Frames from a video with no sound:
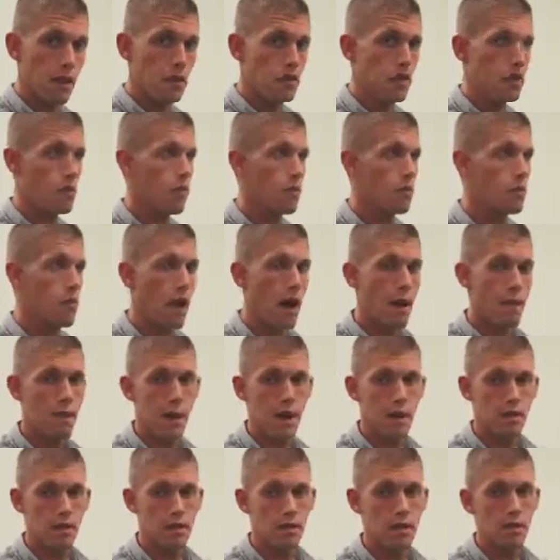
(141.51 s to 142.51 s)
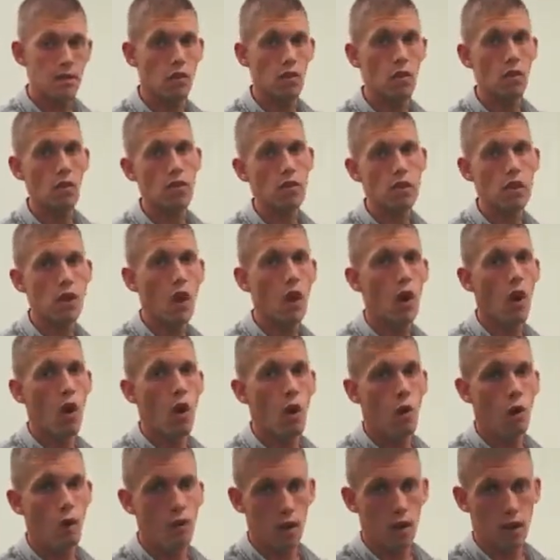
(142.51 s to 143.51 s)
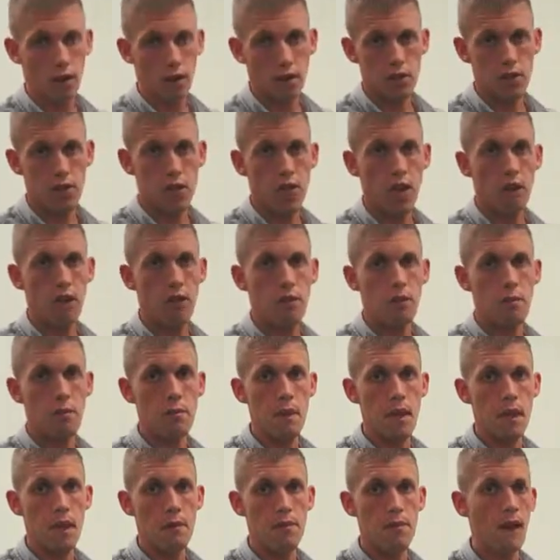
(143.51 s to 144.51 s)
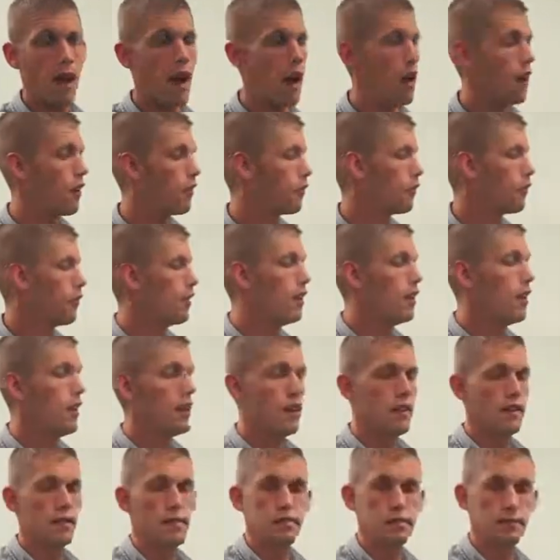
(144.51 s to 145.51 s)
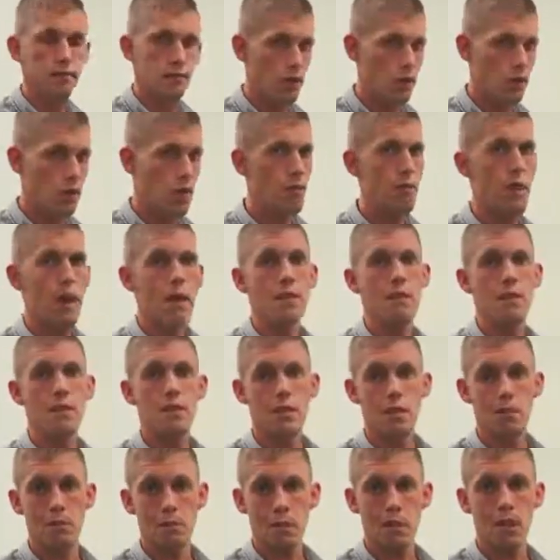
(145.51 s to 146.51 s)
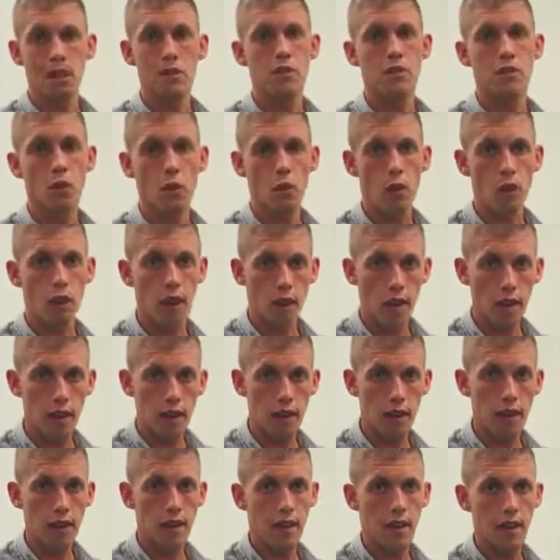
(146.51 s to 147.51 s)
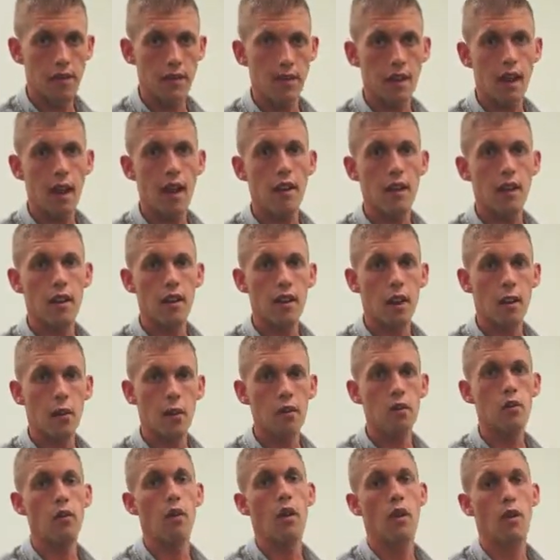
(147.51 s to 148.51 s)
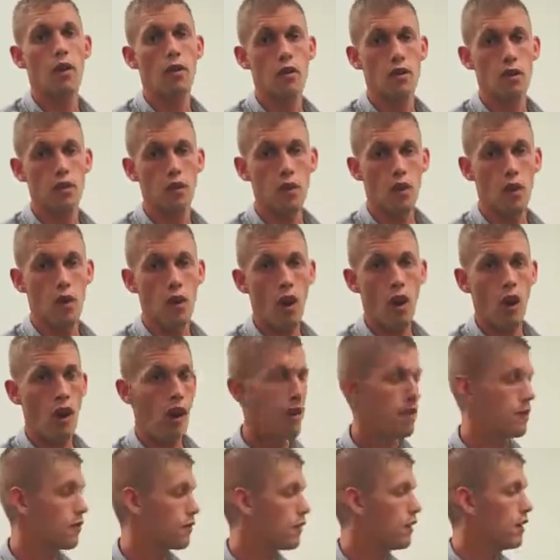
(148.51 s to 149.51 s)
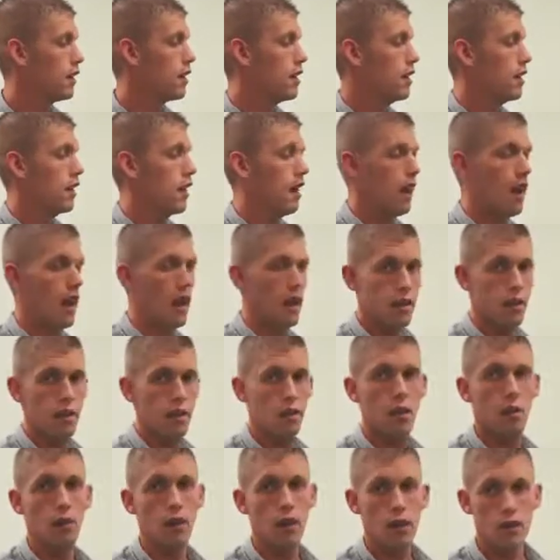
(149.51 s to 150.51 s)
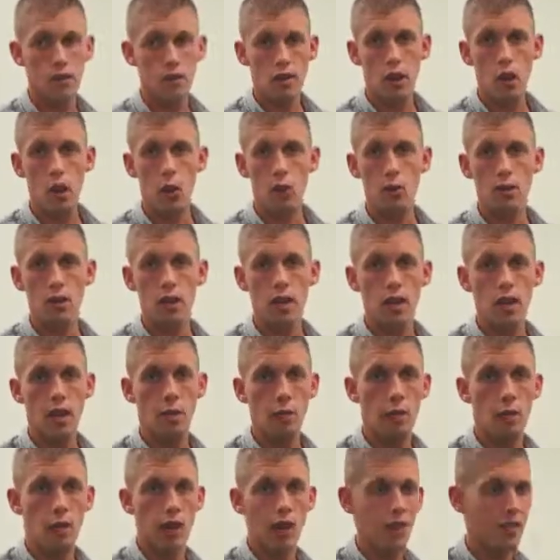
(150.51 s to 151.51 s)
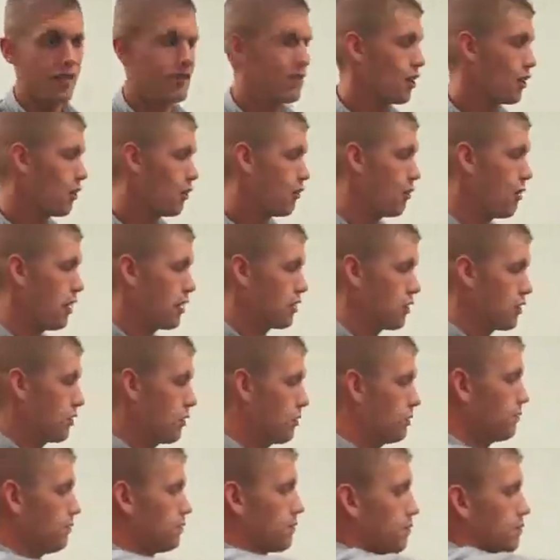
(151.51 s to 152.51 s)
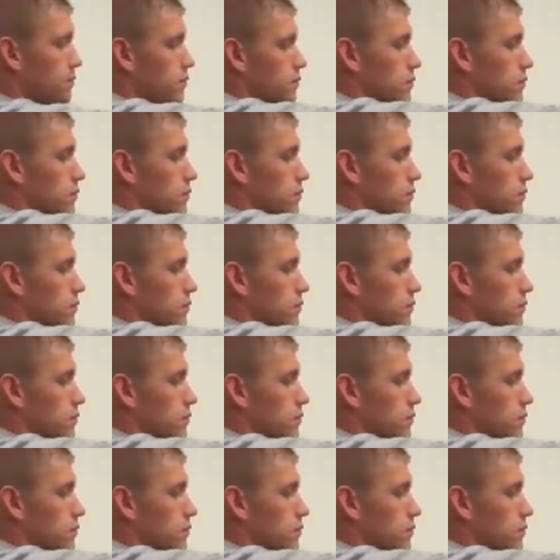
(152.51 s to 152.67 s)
Make sure your bypass is closed, or we're going to have to shut off the main valve. There may be something else going on that's not allowing the water to turn off. You don't want to try opening it up while it's under pressure.